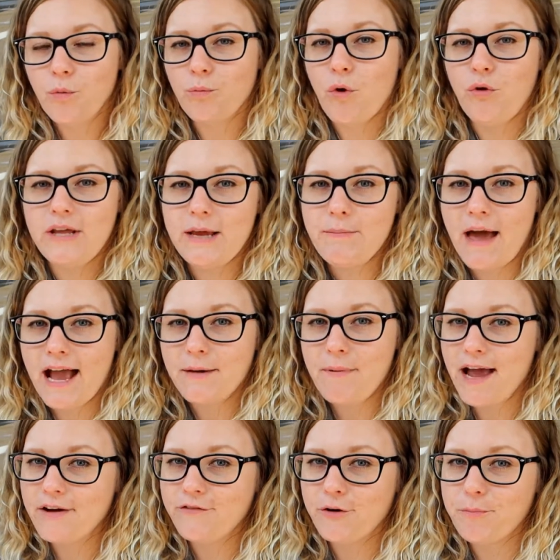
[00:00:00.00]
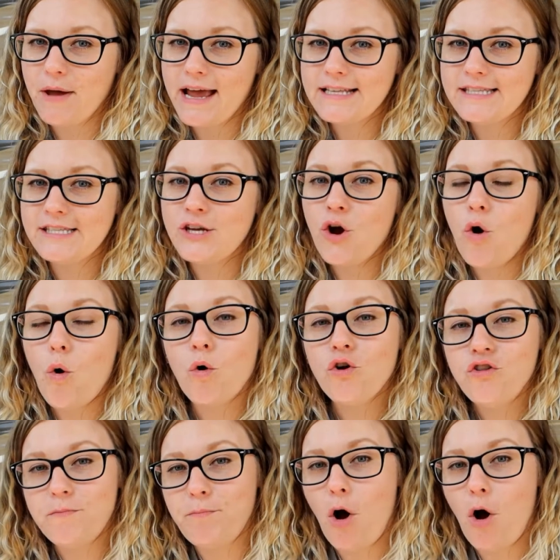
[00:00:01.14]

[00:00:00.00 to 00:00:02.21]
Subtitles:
rolling backpack for pets or the